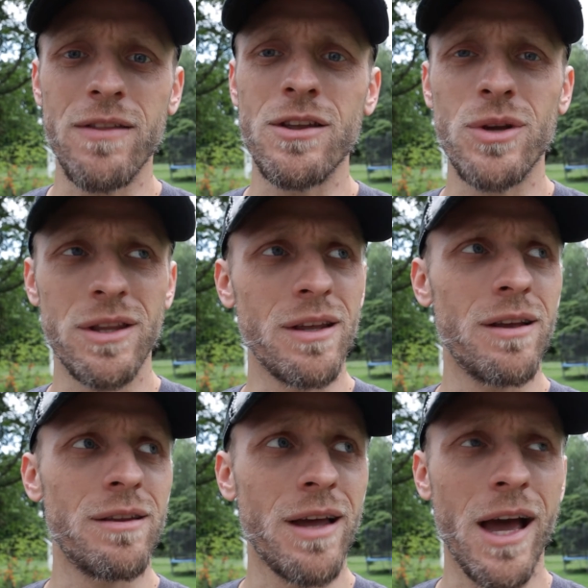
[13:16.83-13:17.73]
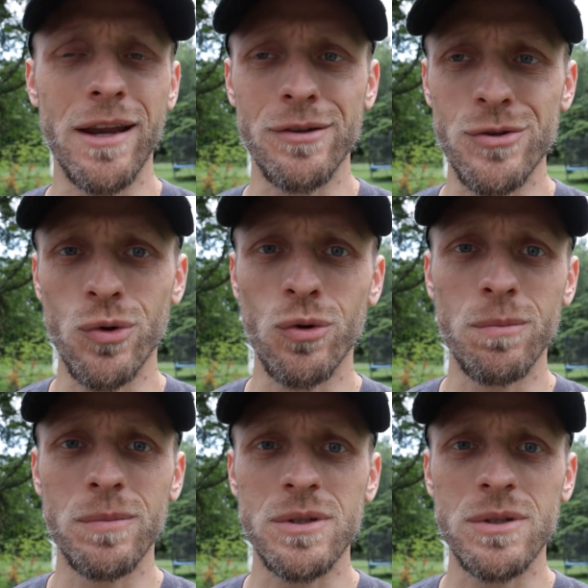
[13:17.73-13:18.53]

and then you get the added zoom